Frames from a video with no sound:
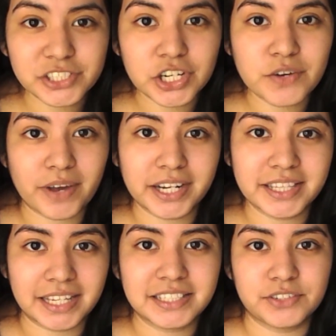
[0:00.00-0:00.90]
started
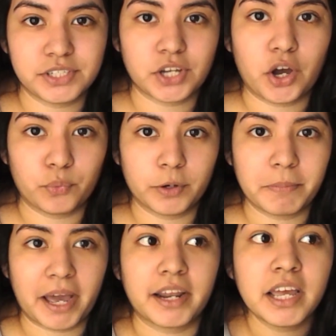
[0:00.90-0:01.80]
writing that series on
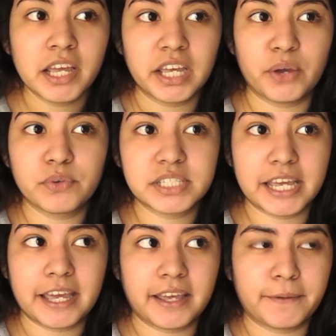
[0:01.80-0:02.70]
Wattpad. It was
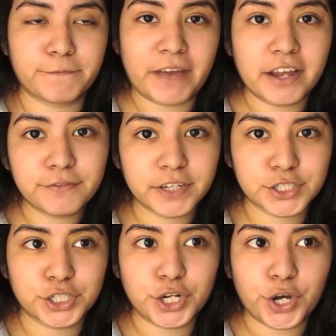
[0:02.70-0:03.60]
a fan
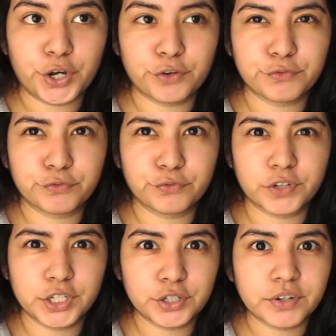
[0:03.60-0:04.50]
fiction of
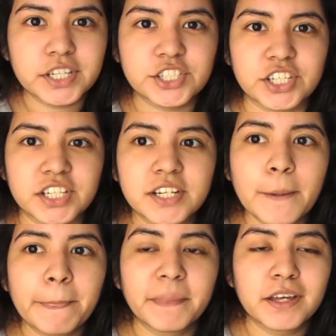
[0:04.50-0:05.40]
One Direction,
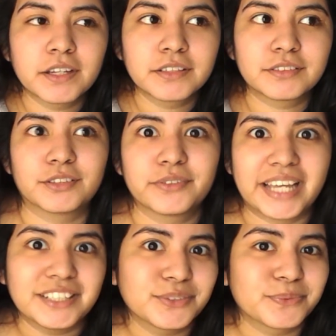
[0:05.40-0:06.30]
so
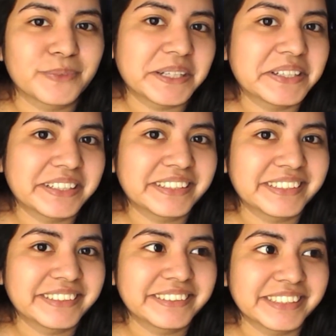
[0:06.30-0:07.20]
that's where
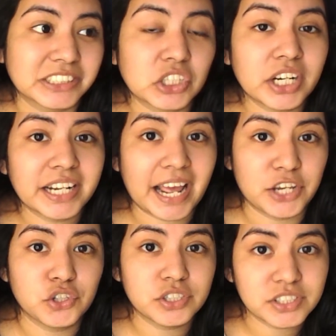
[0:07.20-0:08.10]
it started,
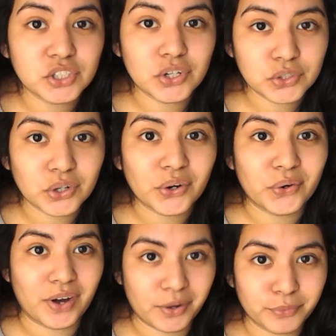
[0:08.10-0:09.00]
and you could still
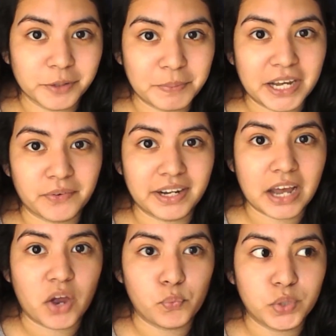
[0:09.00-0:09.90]
go on Wattpad right
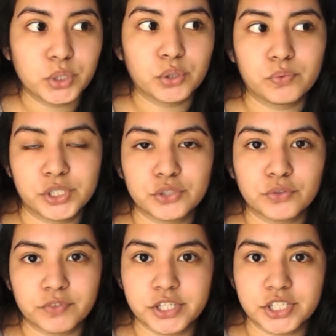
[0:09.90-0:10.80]
now and read the
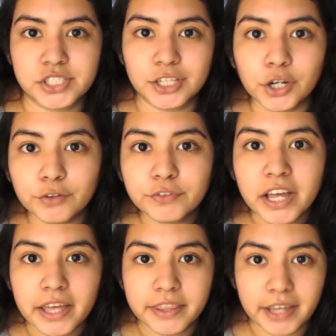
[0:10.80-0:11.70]
original versions of
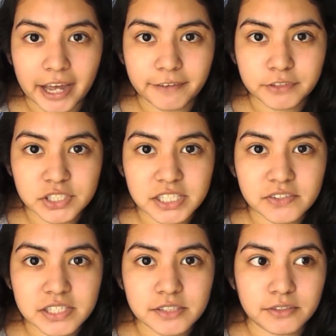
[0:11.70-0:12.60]
the After
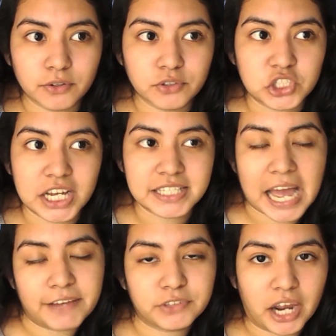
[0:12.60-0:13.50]
series. So she has
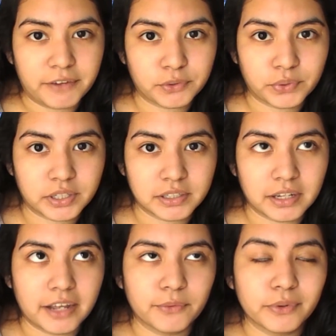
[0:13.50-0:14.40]
After We Could.
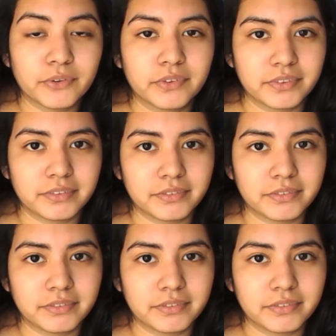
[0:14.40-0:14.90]
Well,